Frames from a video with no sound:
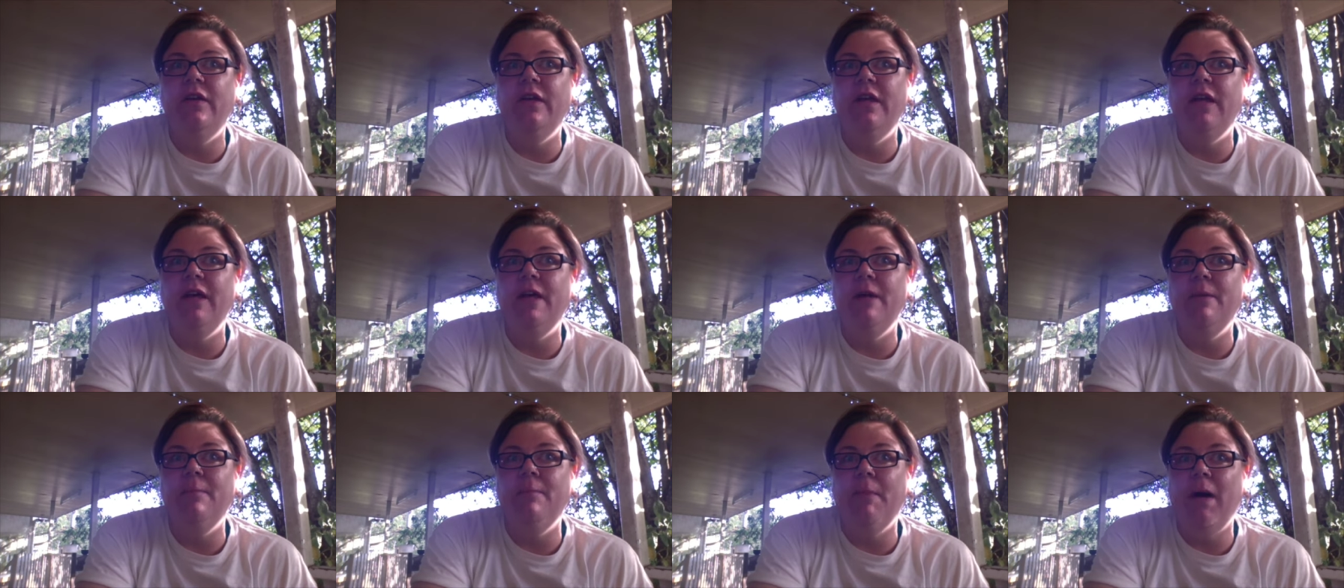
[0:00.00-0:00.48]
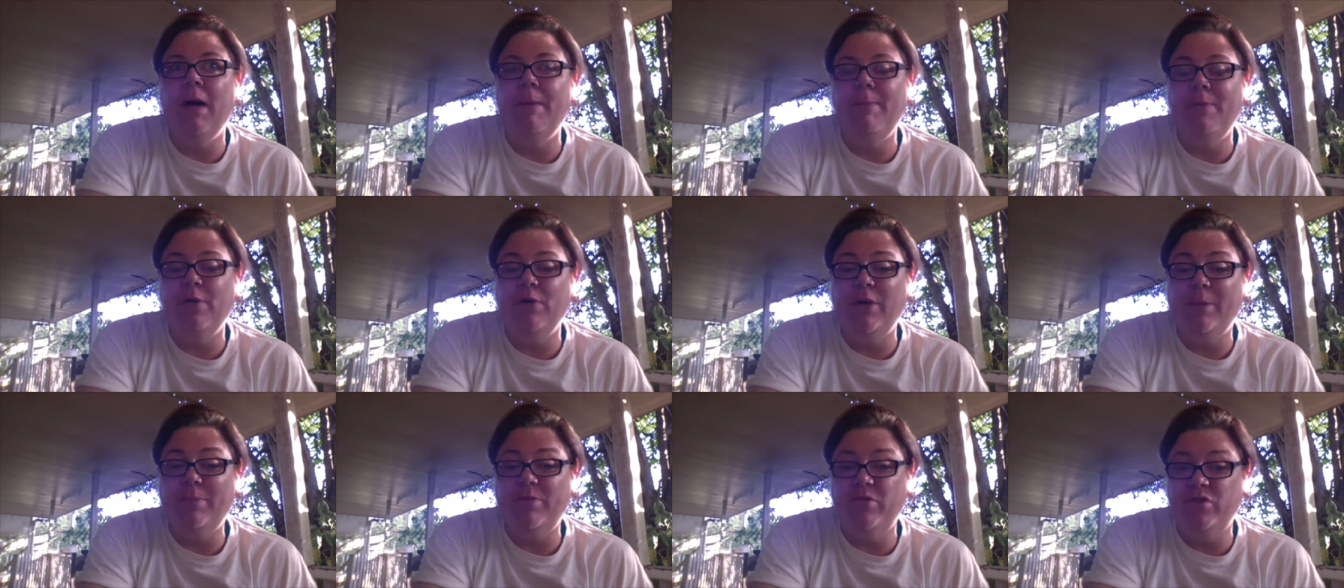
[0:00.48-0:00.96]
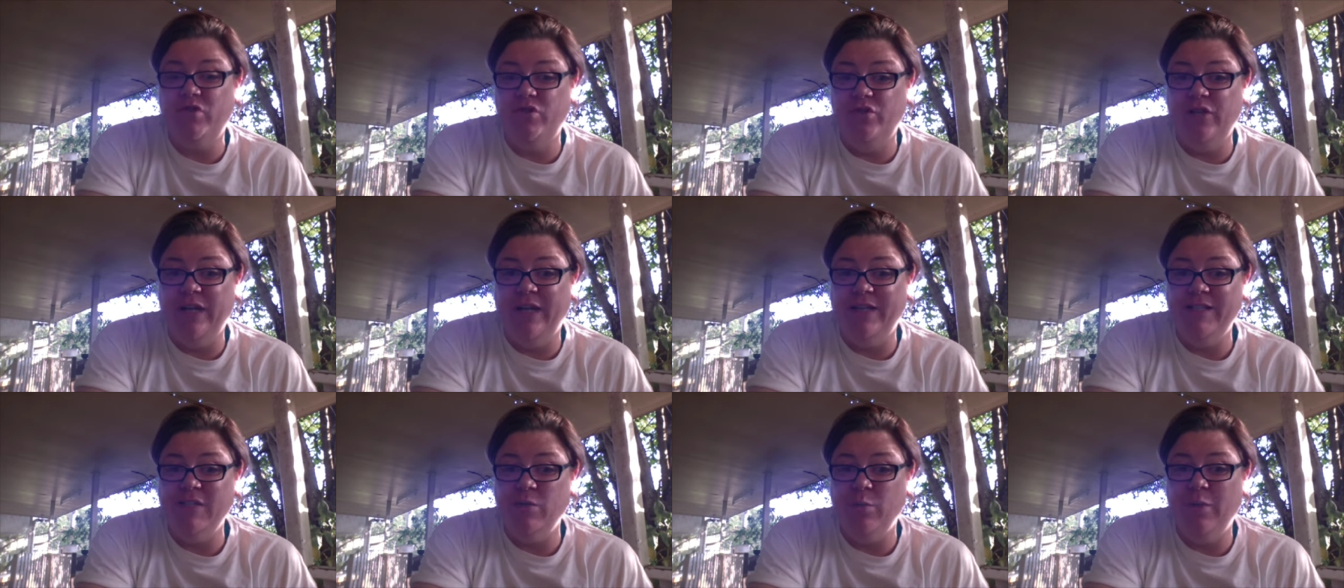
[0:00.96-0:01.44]
it might build up to two
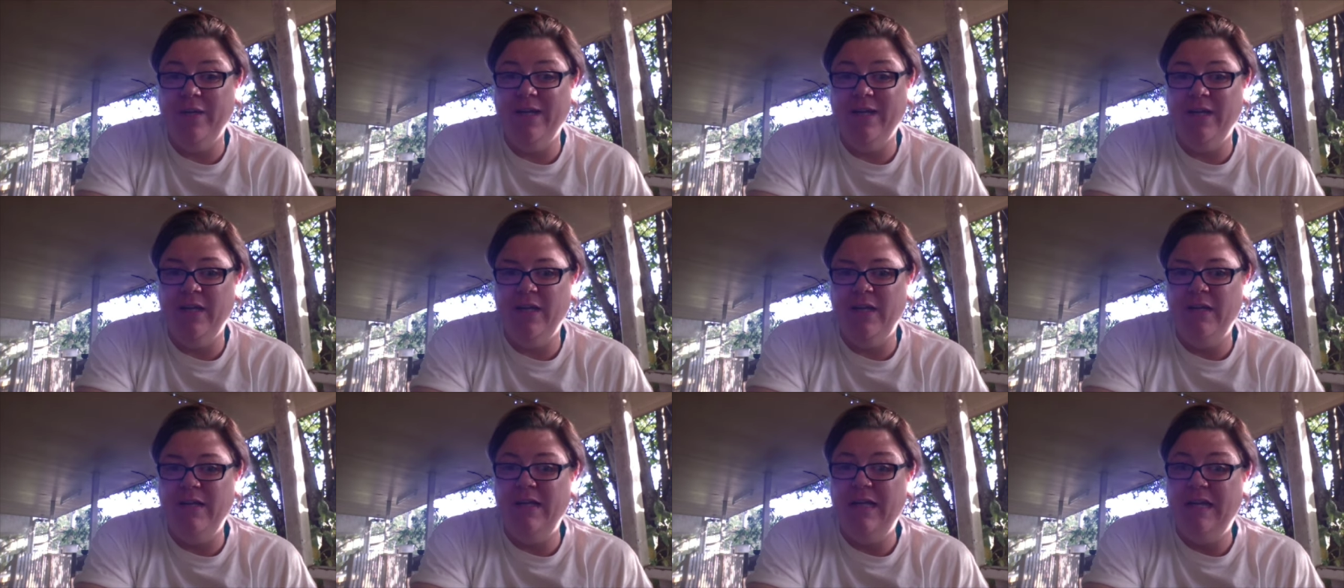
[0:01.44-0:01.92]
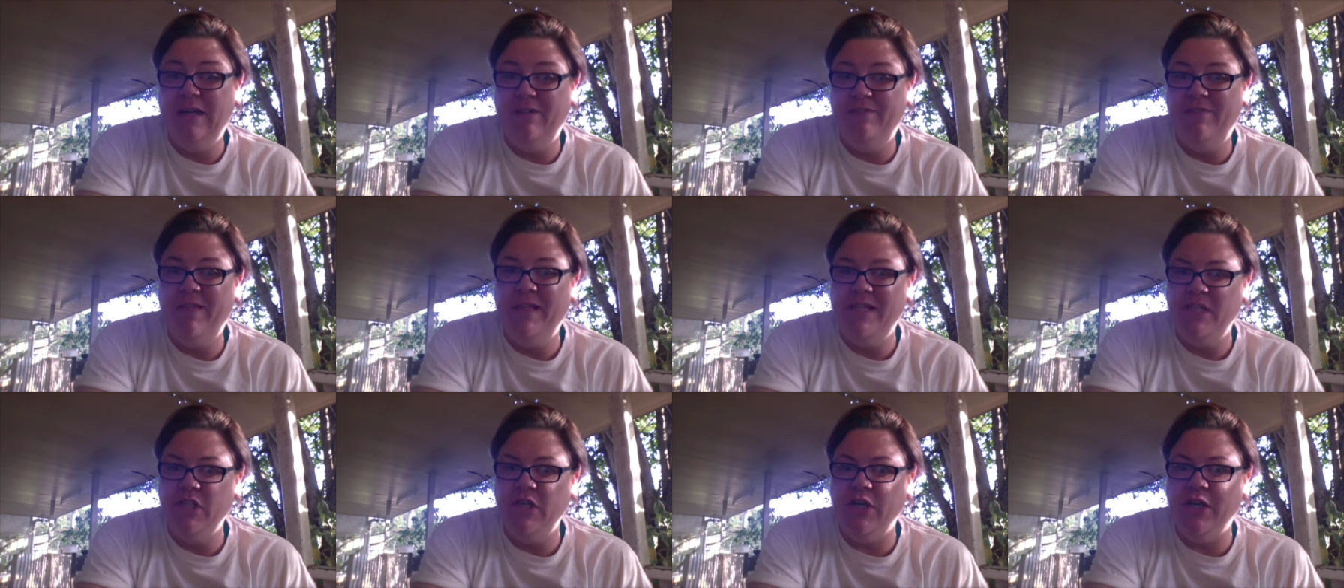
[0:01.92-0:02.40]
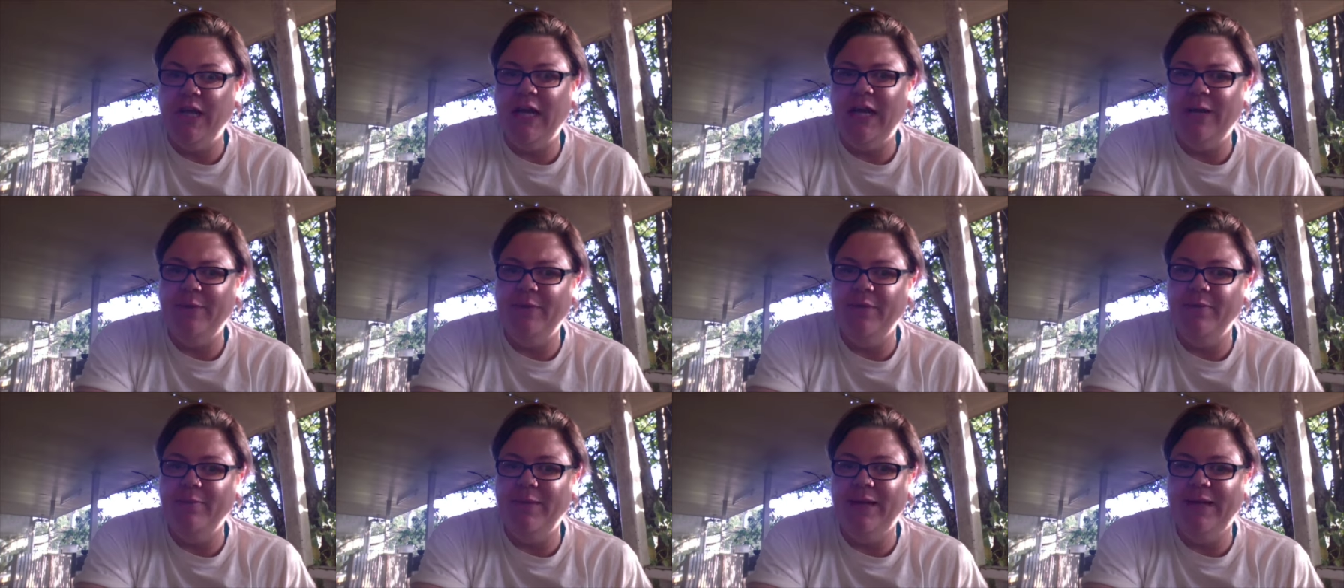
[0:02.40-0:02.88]
days a week if that's okay
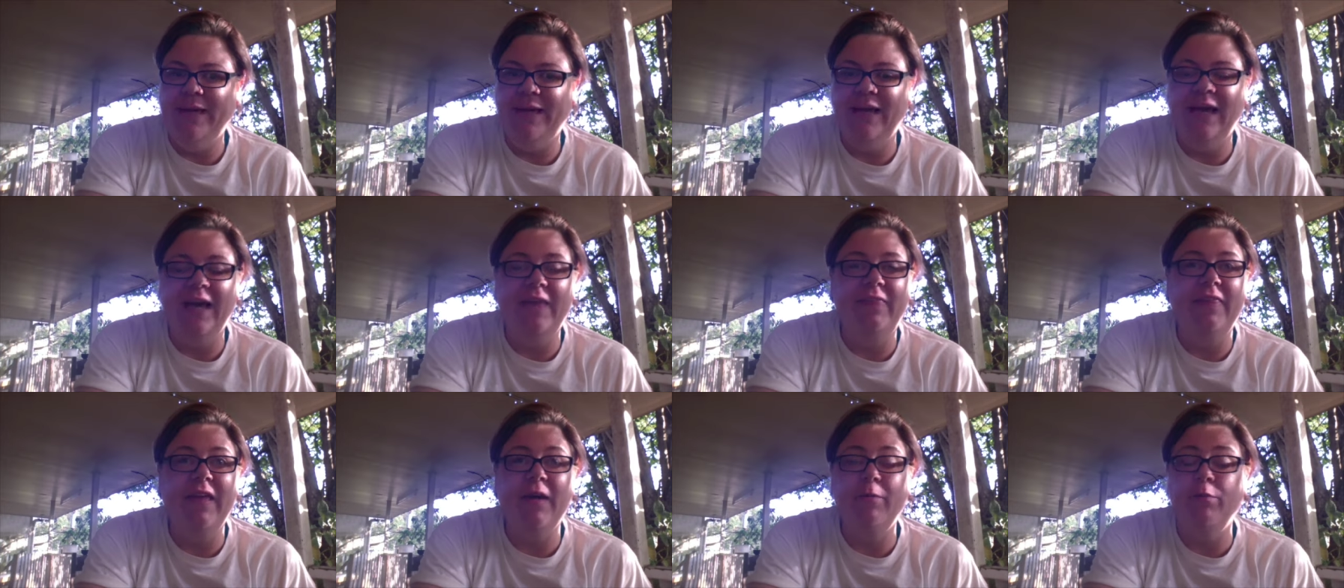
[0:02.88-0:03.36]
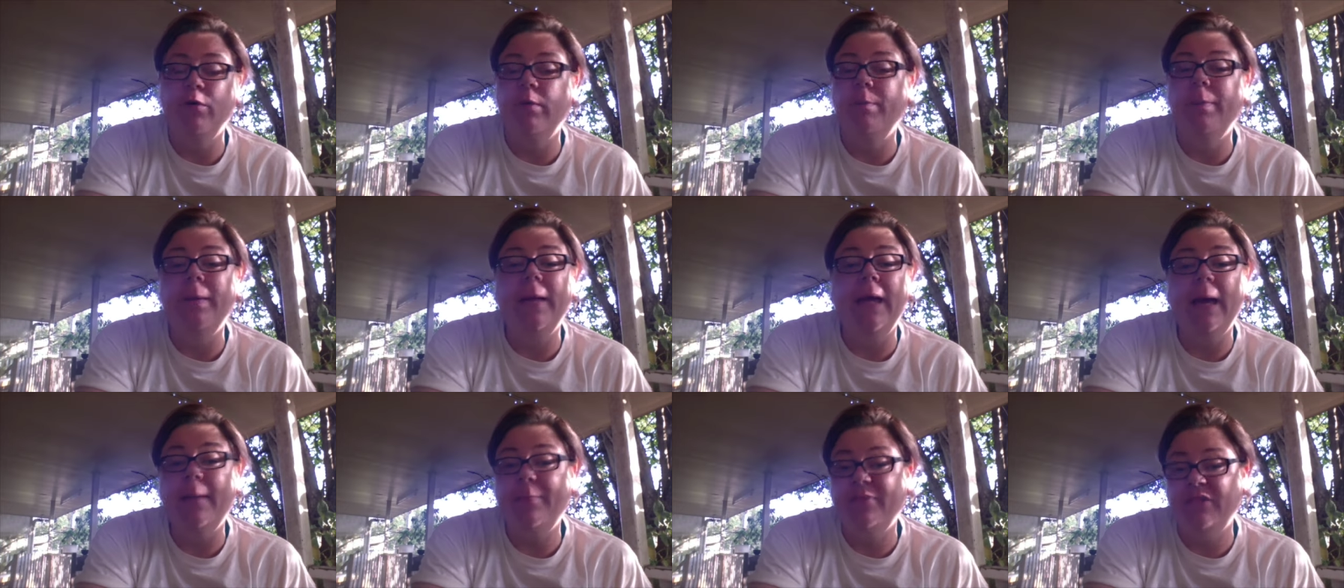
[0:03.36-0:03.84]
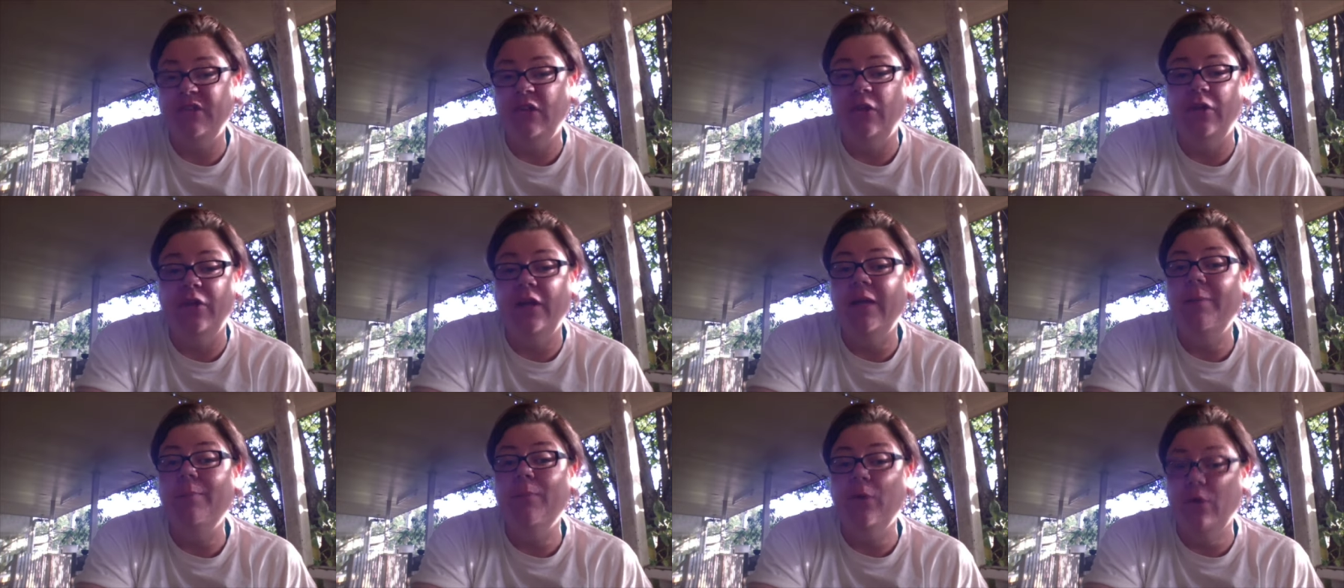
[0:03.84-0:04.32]
with me, and that would be
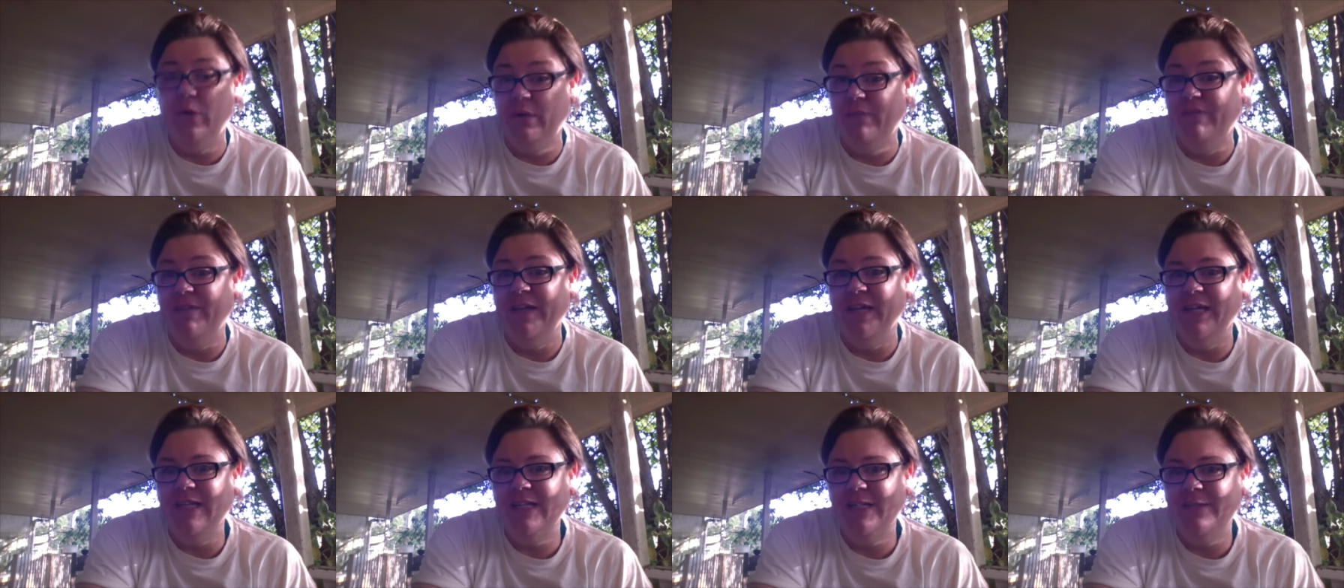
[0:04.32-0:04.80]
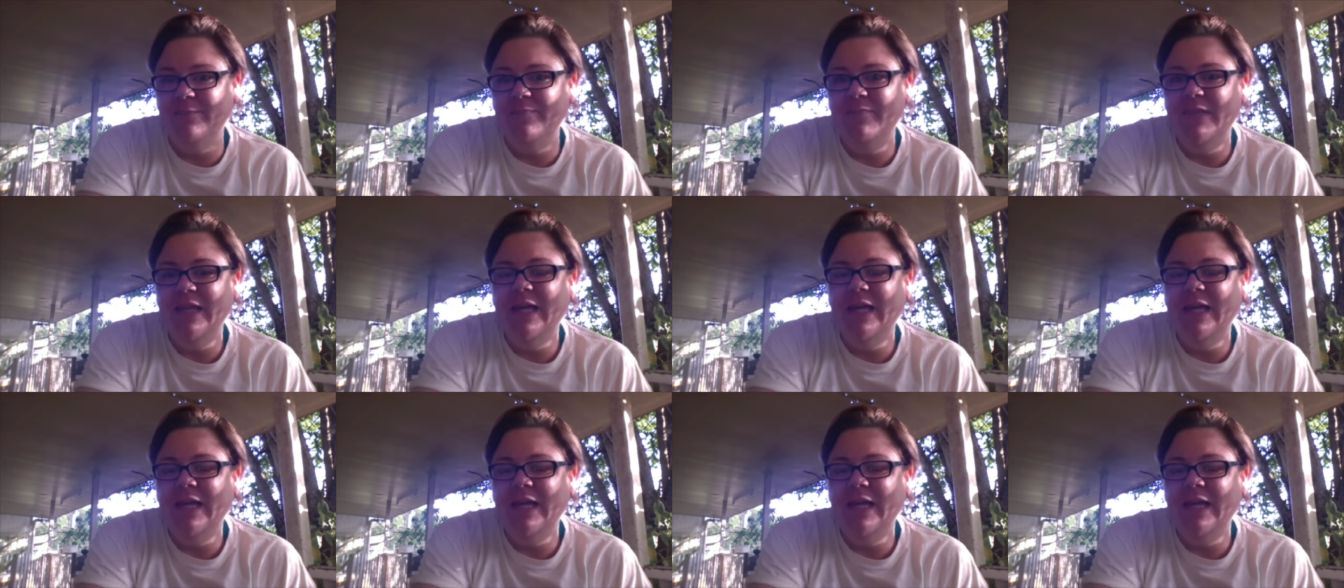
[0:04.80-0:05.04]
absolutely perfect.